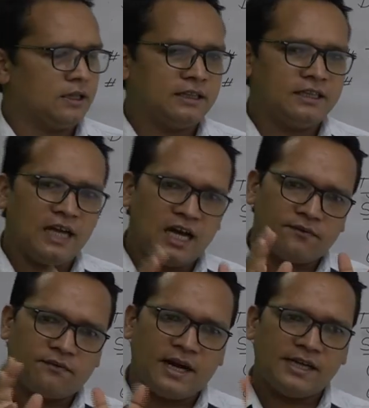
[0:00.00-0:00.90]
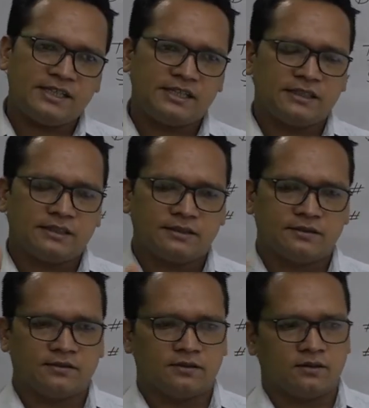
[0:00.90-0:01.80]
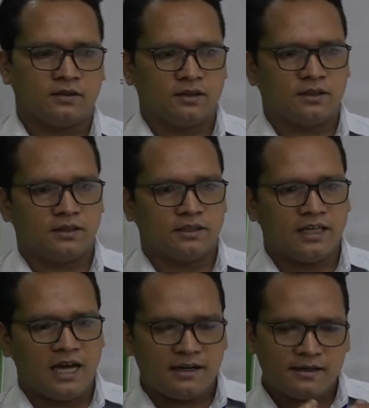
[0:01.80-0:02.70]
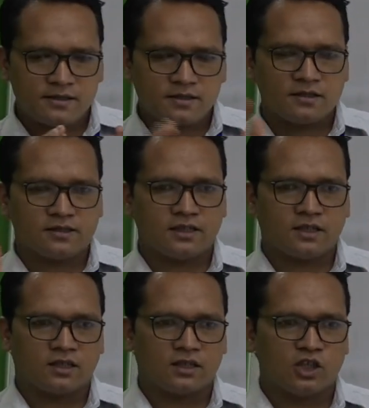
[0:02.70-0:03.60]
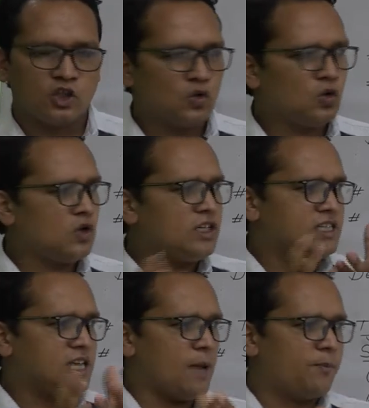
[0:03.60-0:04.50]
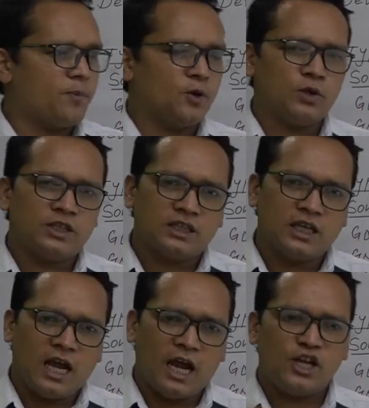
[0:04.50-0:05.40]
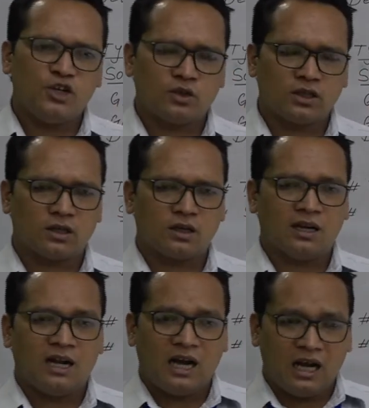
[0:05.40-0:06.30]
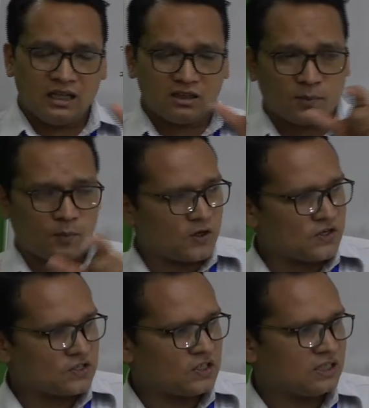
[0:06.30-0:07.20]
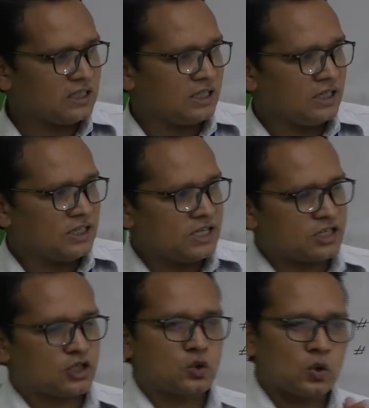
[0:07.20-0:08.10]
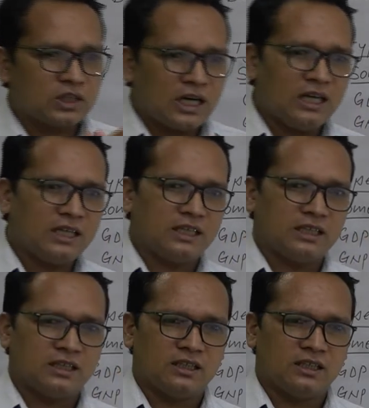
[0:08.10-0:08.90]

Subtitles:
They are fighting, they are discussing, no one is happy with anyone, and the person is totally